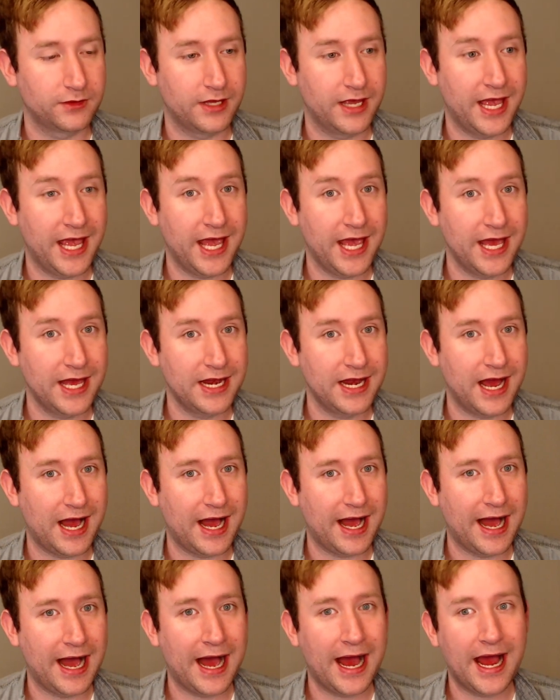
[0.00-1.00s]
and
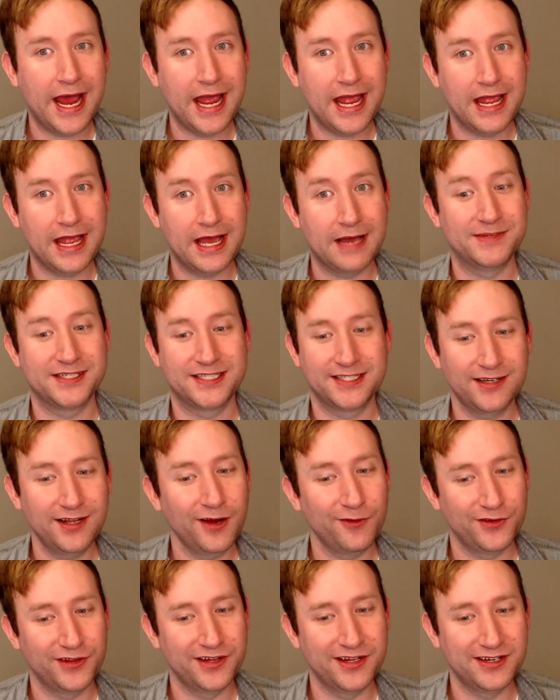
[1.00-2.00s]
I am a sucker
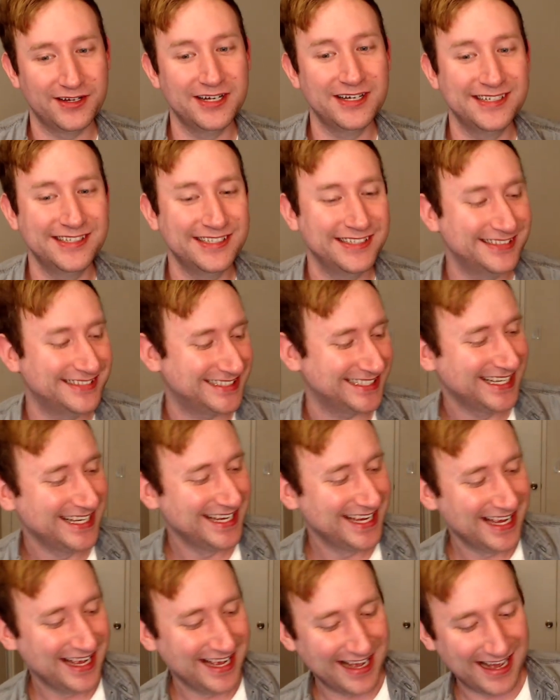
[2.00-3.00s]
for those.
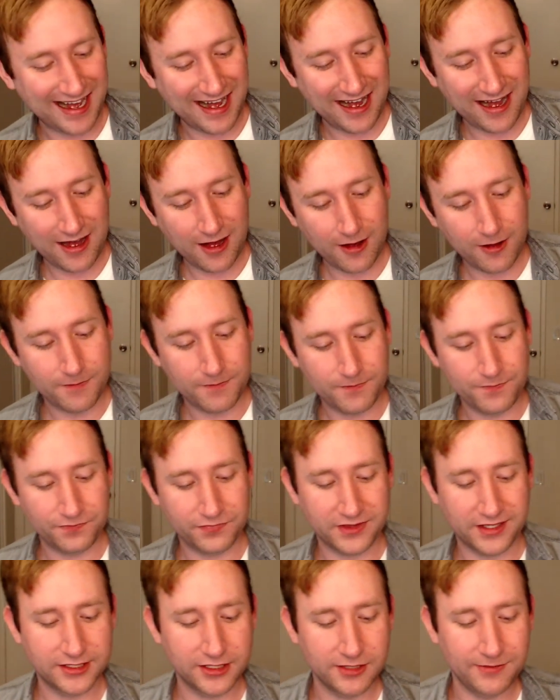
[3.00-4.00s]

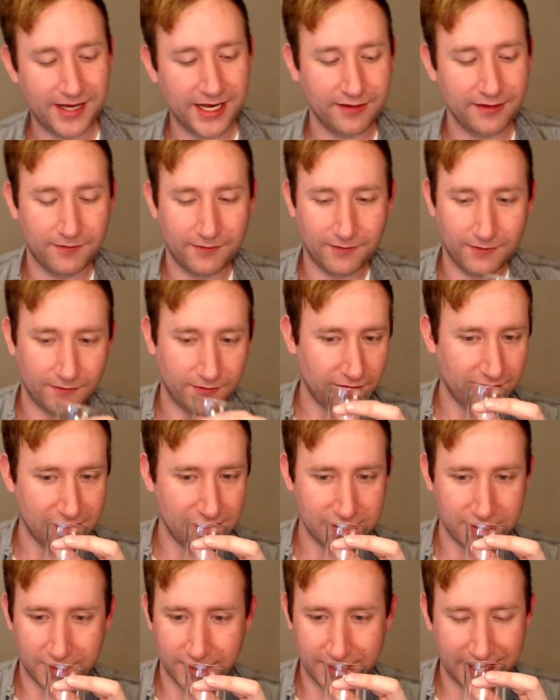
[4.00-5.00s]
Let's go back and
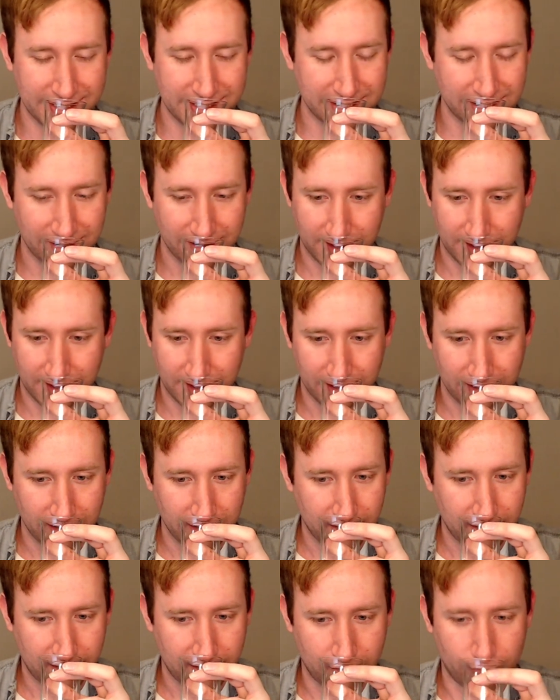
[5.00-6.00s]
revisit it. That's
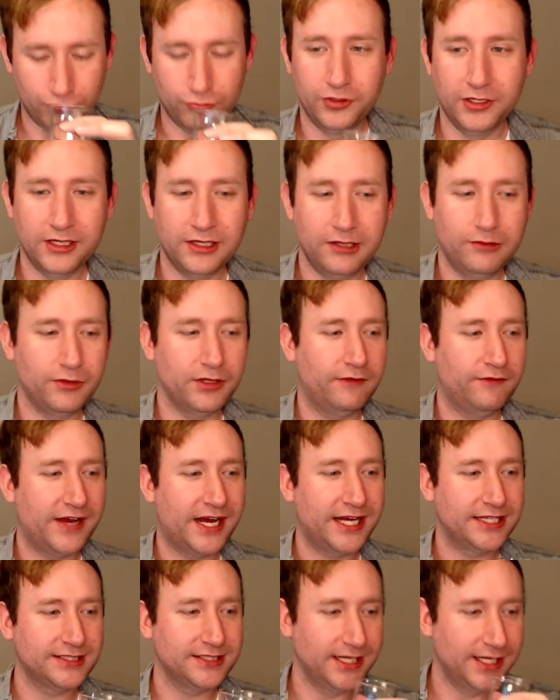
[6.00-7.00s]
really, really
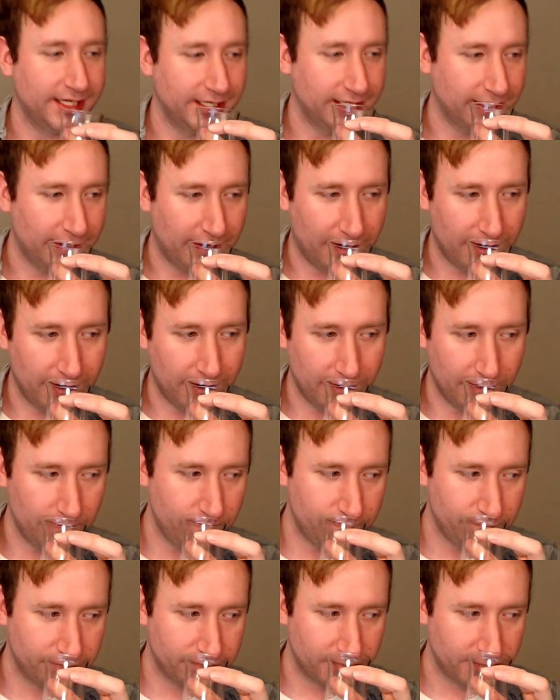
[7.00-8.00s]
fascinating.
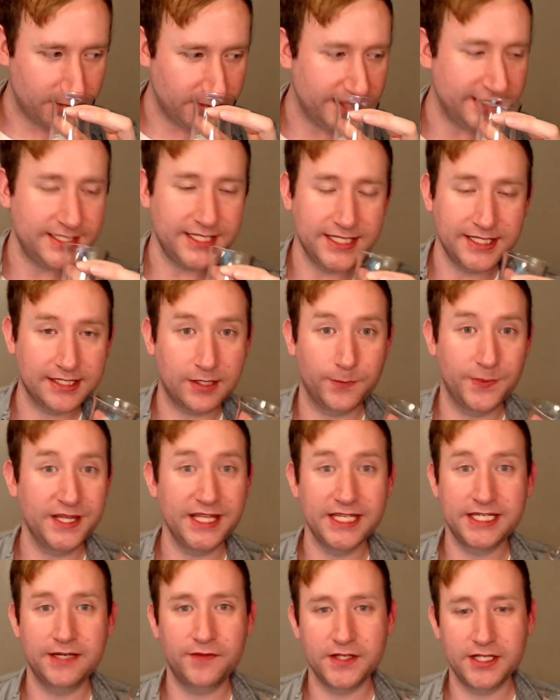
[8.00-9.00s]
This is completely
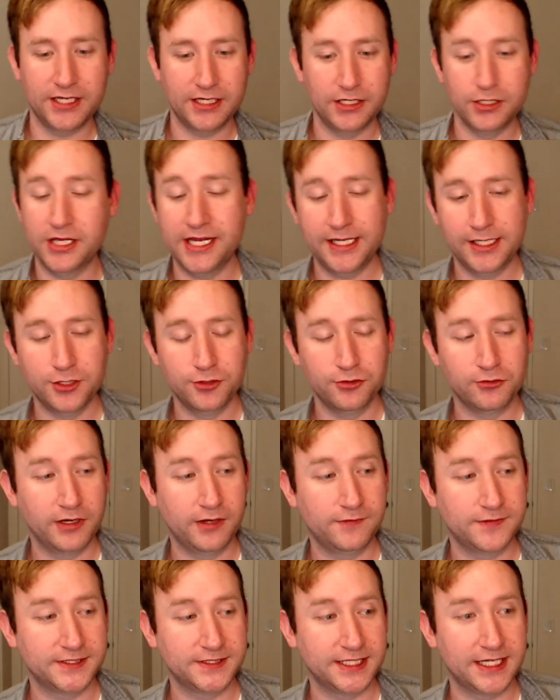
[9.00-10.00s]
different than any new
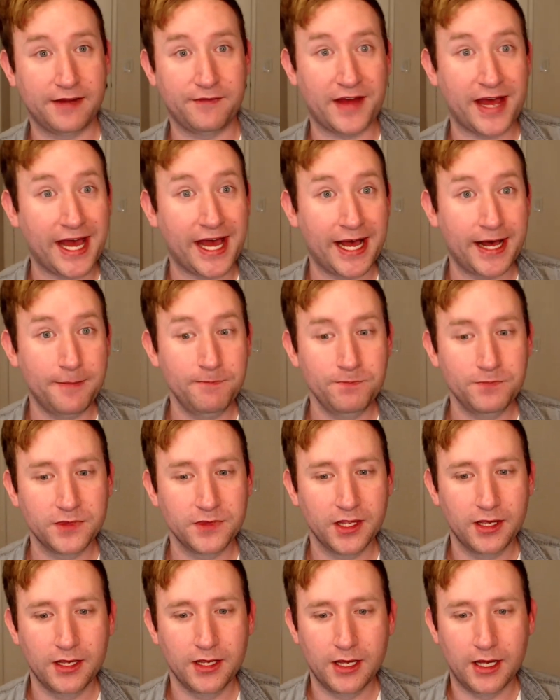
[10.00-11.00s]
riffs that I've had.
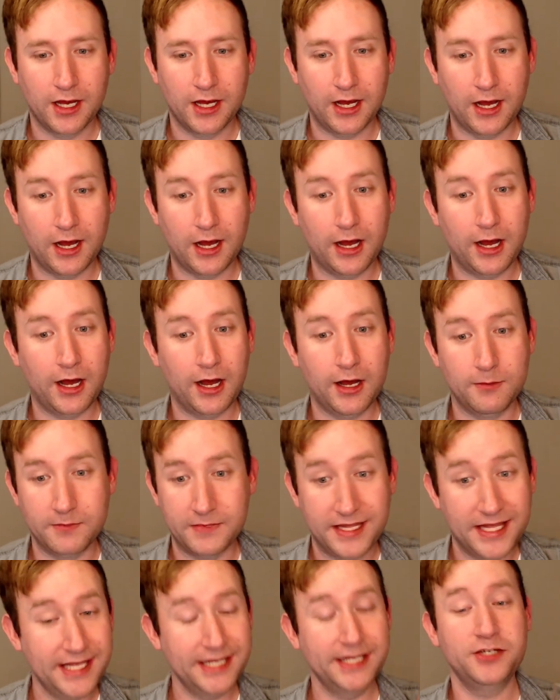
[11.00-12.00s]

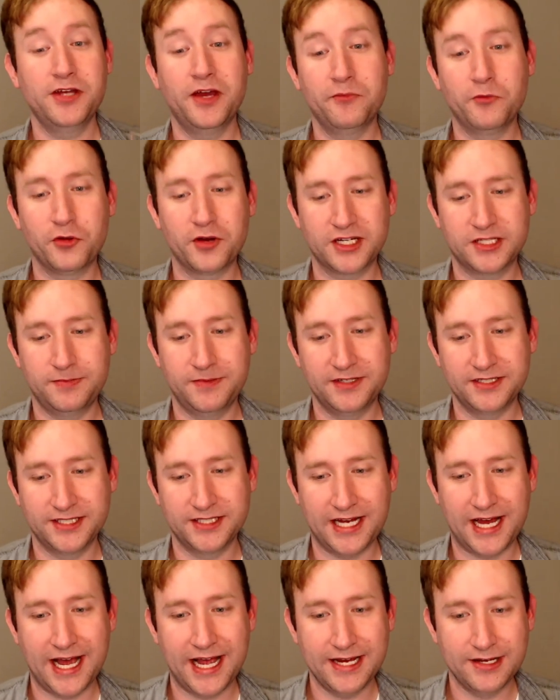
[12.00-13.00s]
Ian, you have more experience
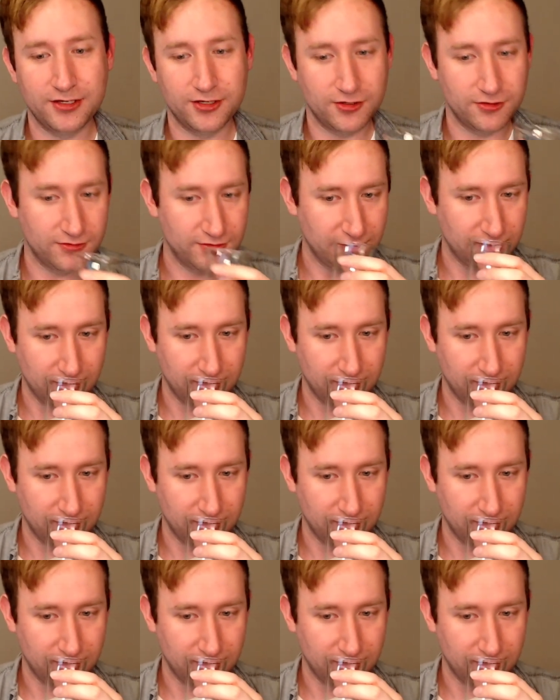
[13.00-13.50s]
than I do,